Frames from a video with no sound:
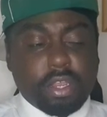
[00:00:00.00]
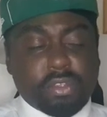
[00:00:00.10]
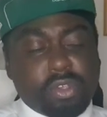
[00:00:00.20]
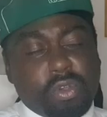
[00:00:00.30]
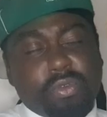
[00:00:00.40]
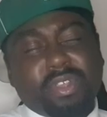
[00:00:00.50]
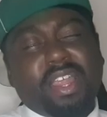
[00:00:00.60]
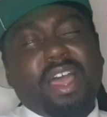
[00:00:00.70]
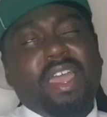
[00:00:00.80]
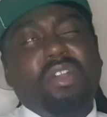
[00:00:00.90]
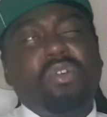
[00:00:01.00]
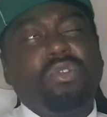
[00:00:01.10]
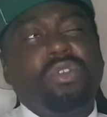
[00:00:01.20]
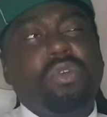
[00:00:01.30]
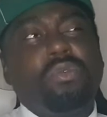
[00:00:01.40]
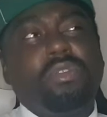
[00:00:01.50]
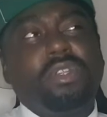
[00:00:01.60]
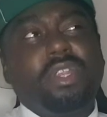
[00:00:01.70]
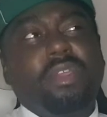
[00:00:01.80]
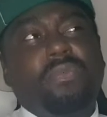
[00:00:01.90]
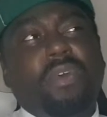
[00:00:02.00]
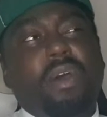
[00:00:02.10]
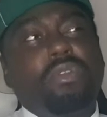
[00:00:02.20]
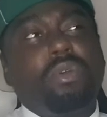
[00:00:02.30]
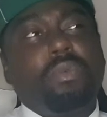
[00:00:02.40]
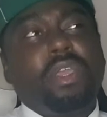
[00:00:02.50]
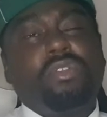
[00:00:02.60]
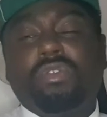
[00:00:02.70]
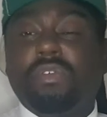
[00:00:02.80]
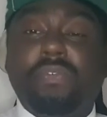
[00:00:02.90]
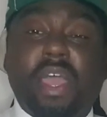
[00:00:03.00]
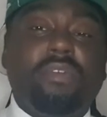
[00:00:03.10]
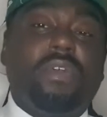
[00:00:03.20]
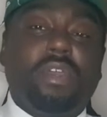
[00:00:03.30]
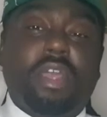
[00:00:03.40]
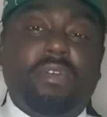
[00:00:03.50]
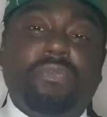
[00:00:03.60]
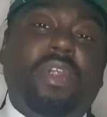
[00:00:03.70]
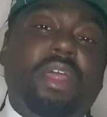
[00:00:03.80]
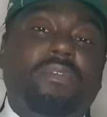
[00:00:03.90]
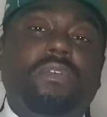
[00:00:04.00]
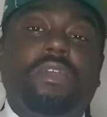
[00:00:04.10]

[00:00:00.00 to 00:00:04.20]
So it's like, all right, cool. So they found a way to survive and thrive.